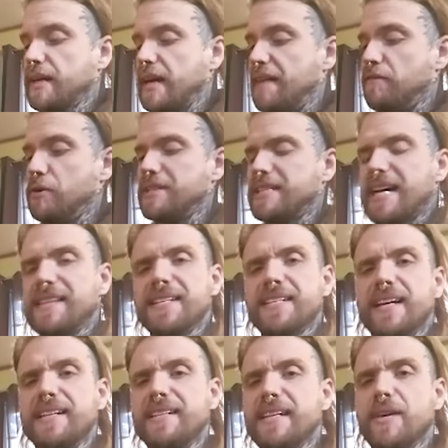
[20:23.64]
I've always had this
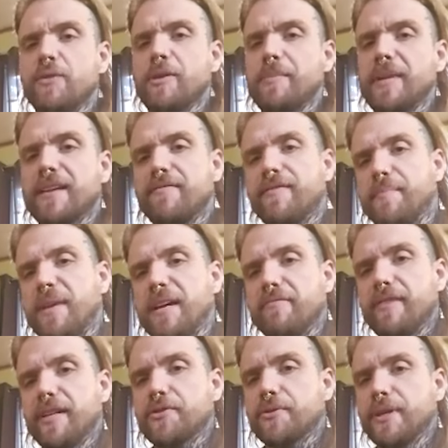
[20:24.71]
idea where I'm like, if I make
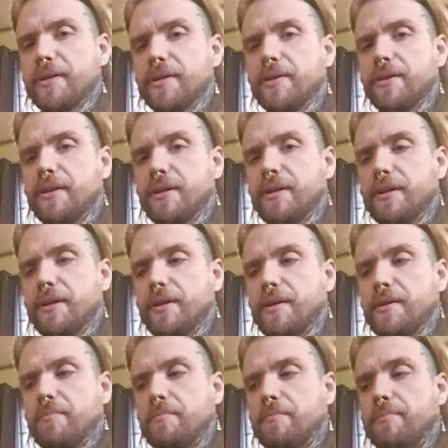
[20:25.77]
Vitriol
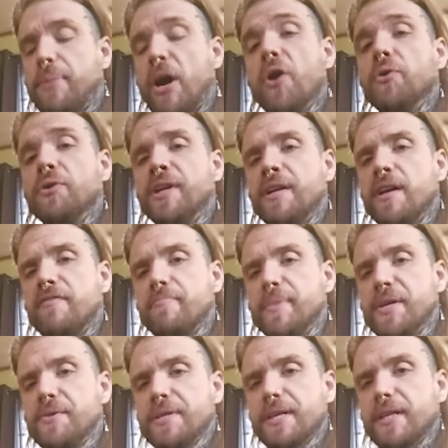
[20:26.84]
potent enough
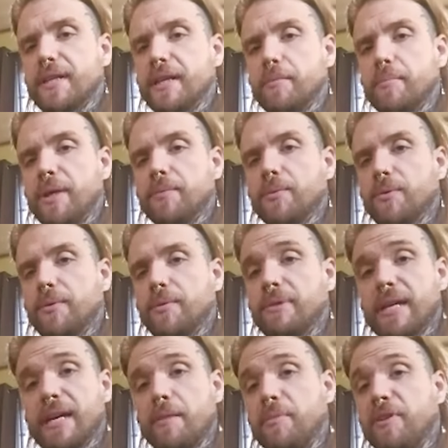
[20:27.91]
musically, people
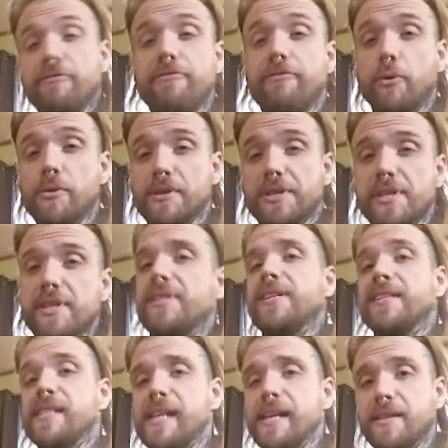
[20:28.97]
kind of be forced
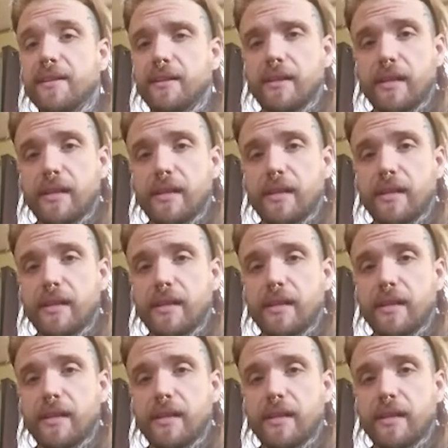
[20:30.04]
to take the